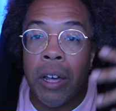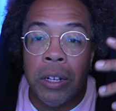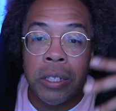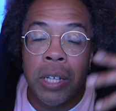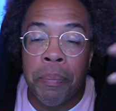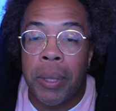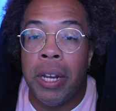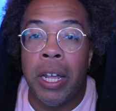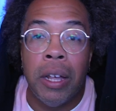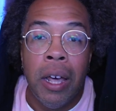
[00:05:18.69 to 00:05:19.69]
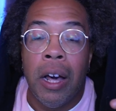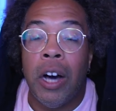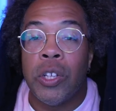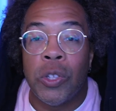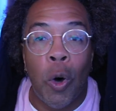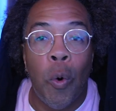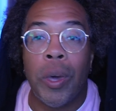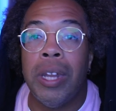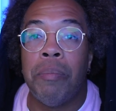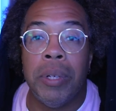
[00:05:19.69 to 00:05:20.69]
a something that a soul
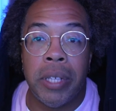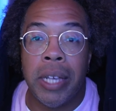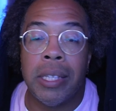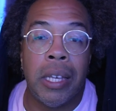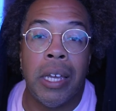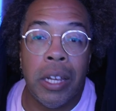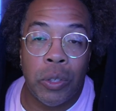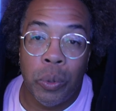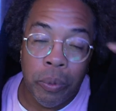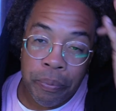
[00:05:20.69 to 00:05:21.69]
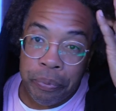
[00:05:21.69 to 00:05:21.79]
can possess and get into.